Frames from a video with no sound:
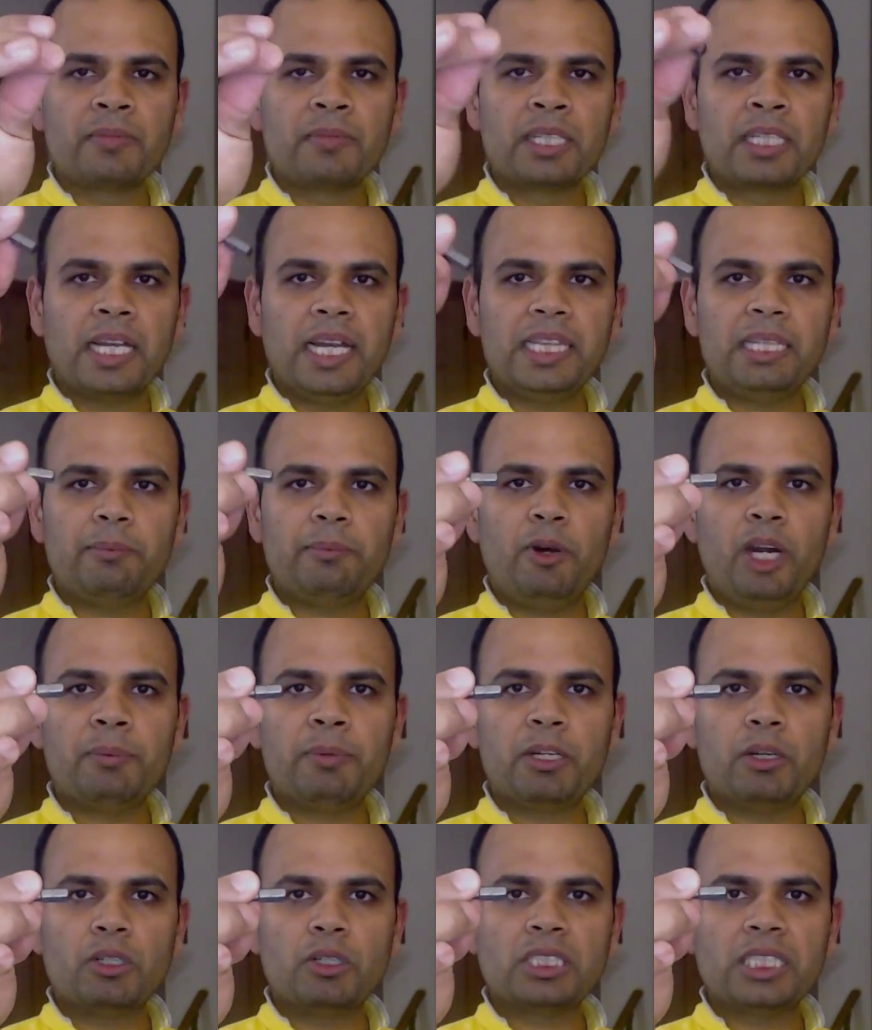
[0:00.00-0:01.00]
At the bottom it
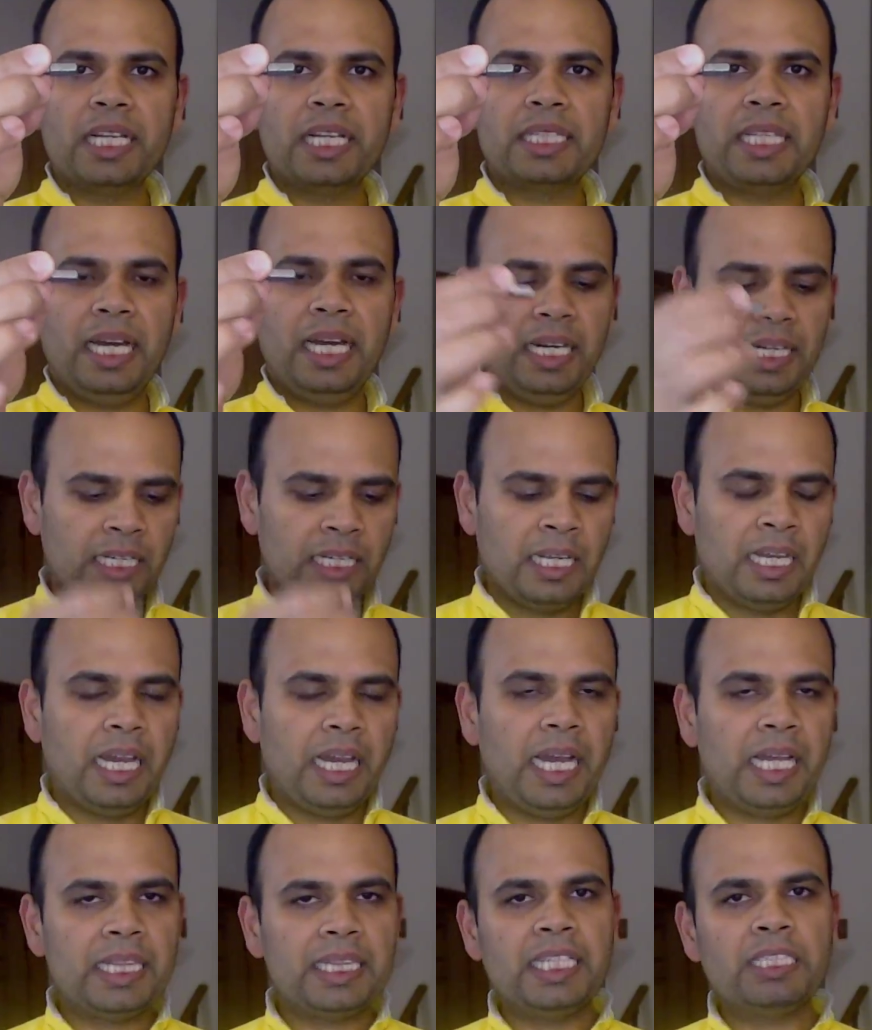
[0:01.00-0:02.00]
looks like that,
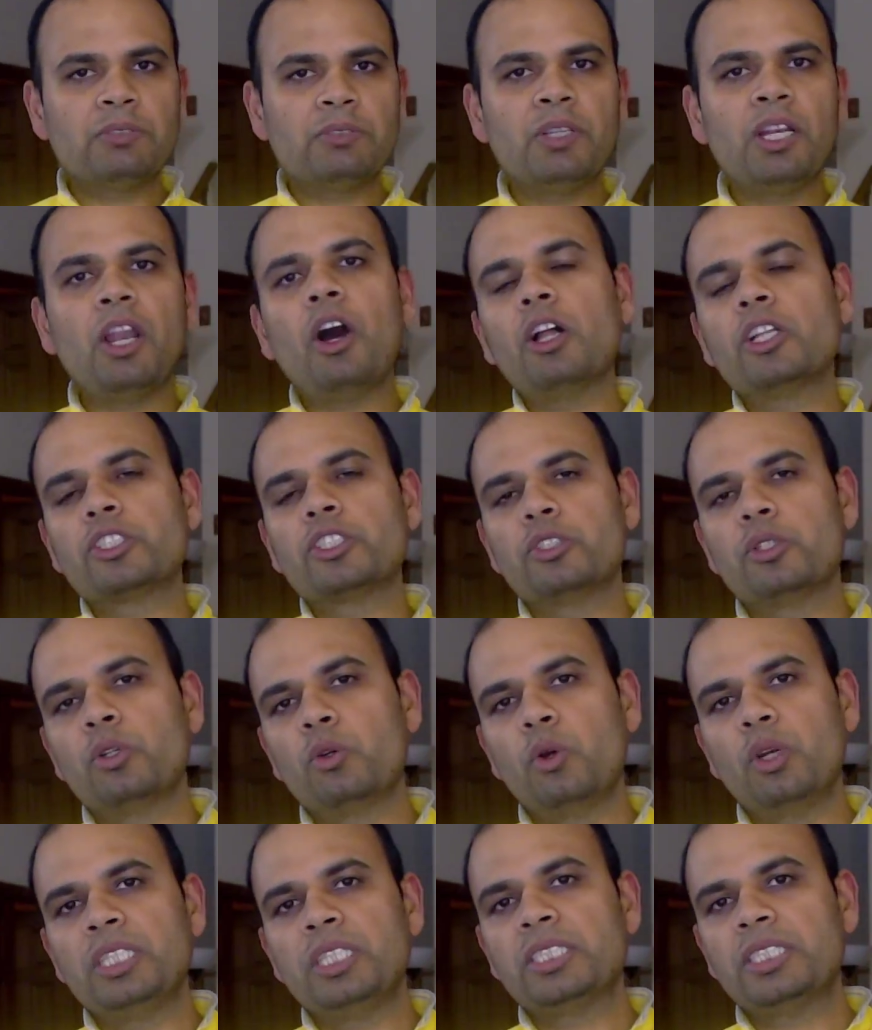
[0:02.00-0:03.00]
and this will also go
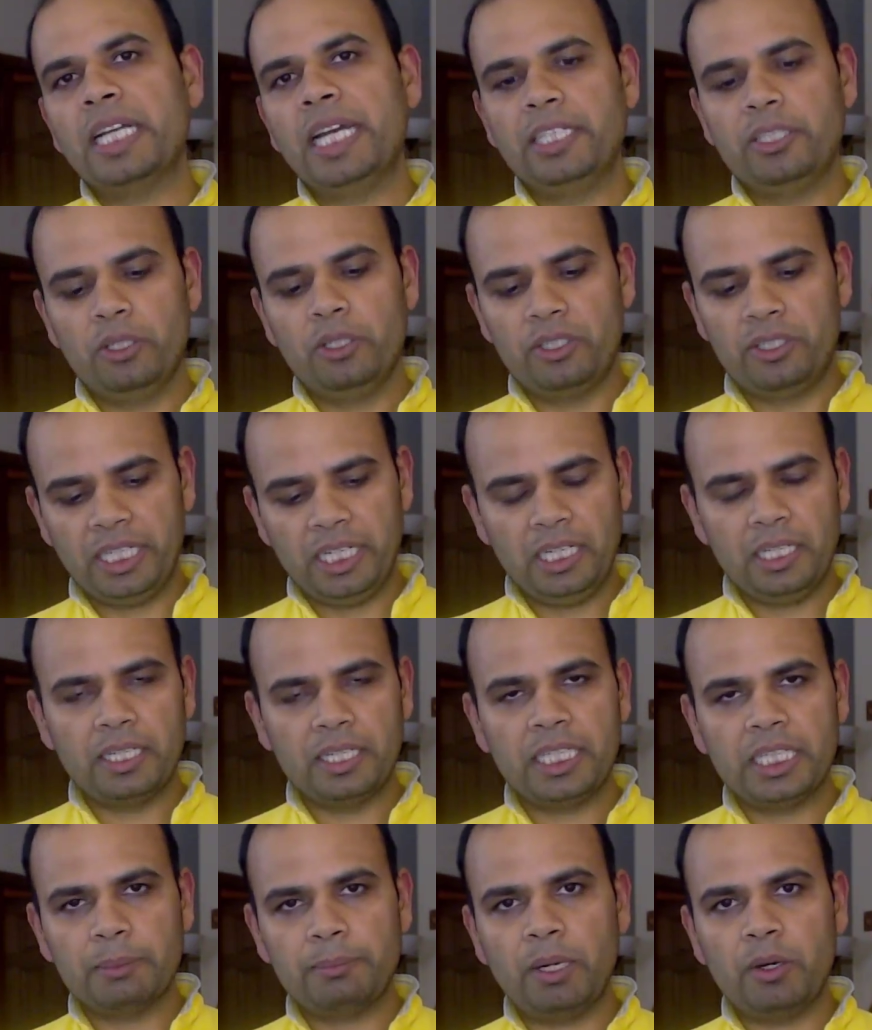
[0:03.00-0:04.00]
inside your drill in the
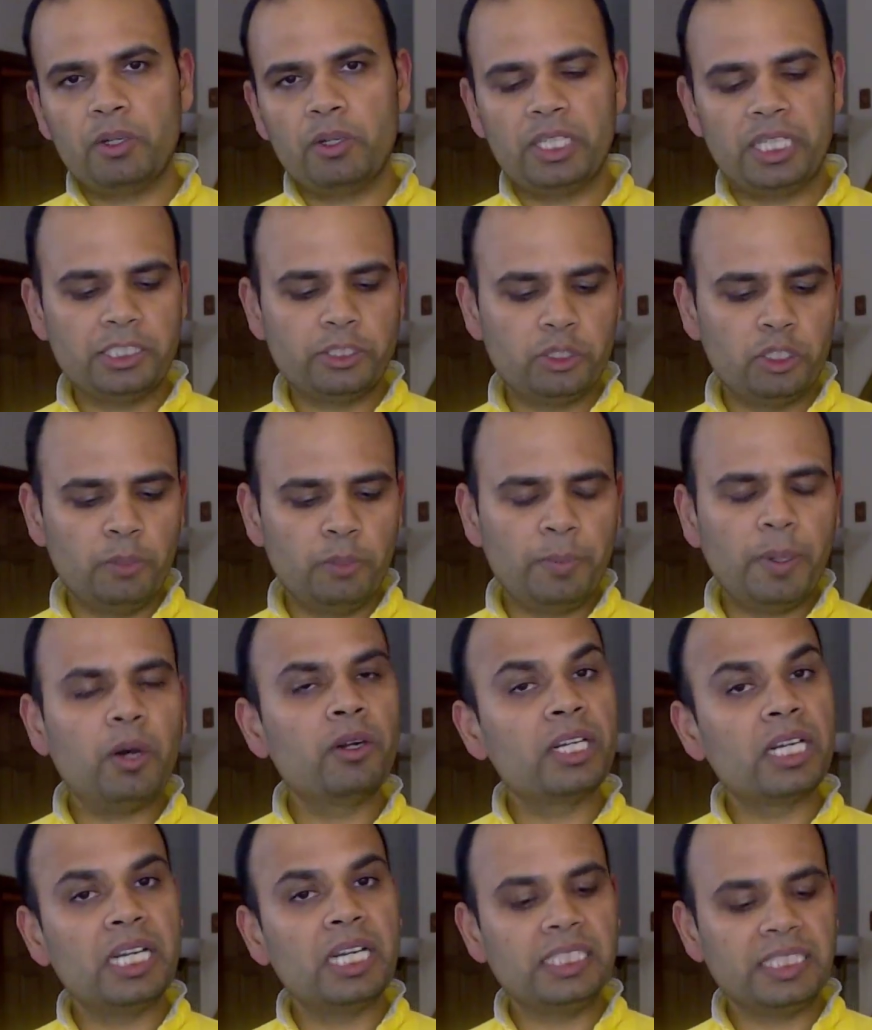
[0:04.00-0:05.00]
power drill. So your power
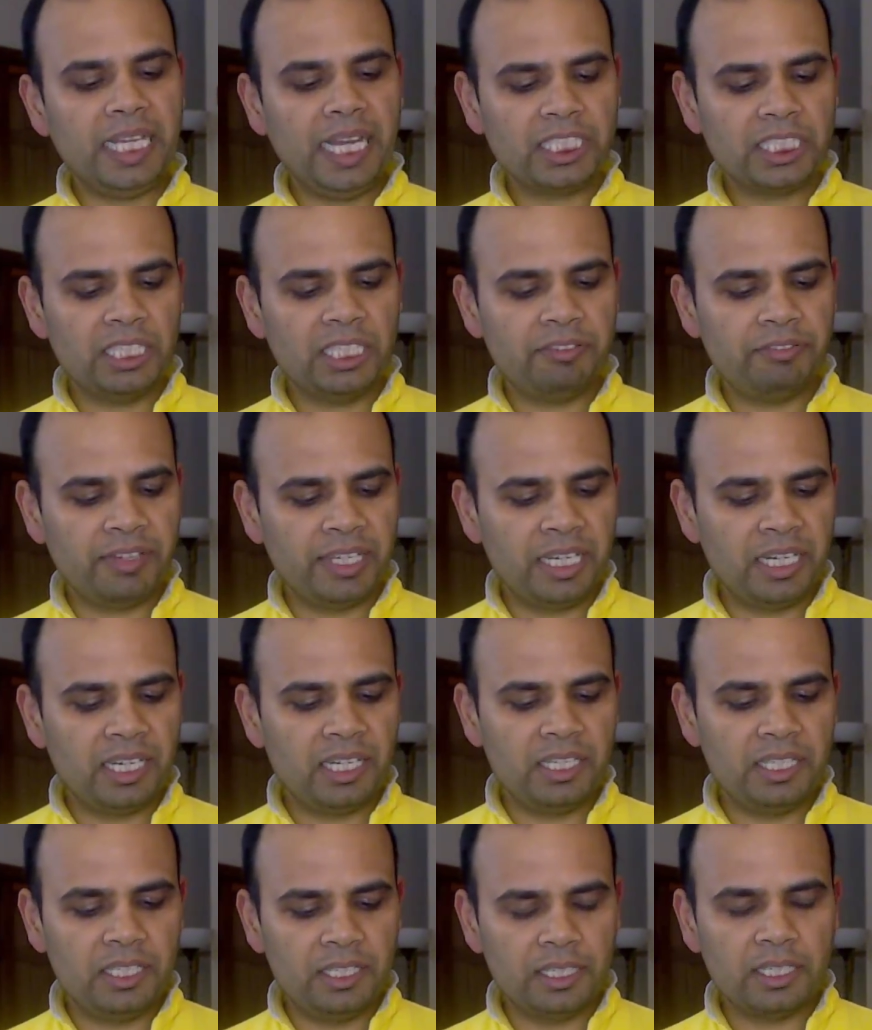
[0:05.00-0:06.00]
drill is actually
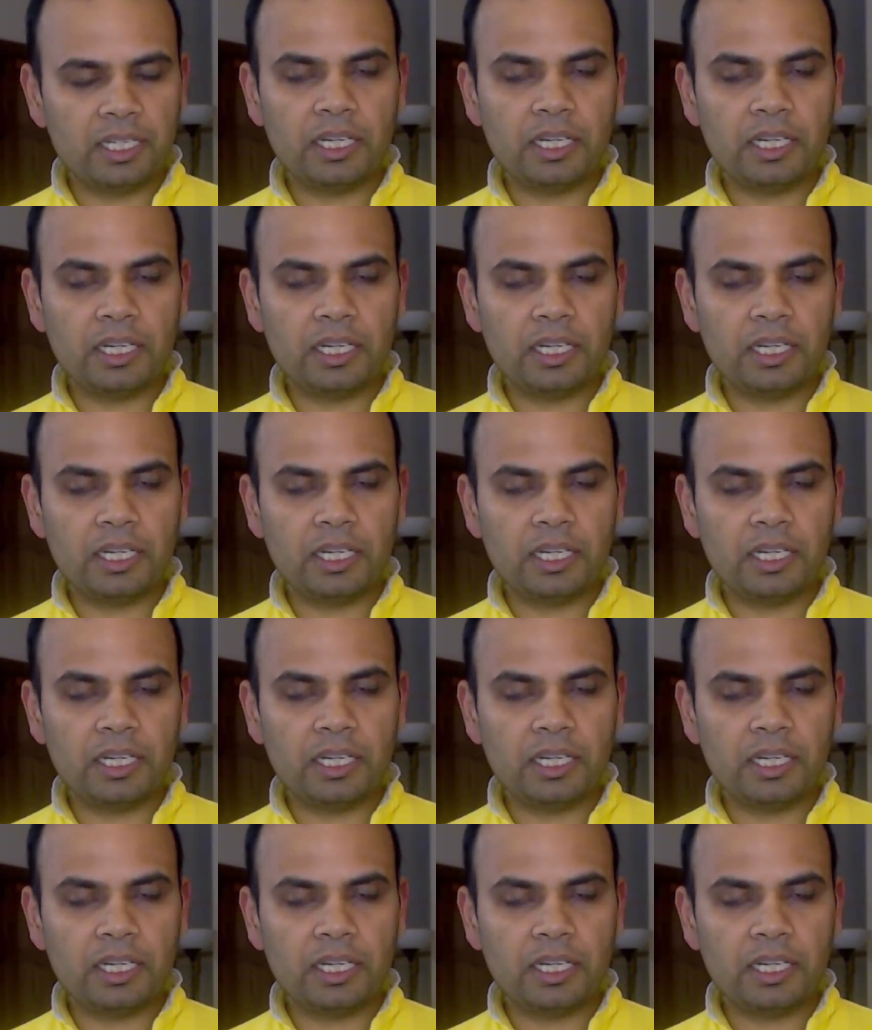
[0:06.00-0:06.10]
fairly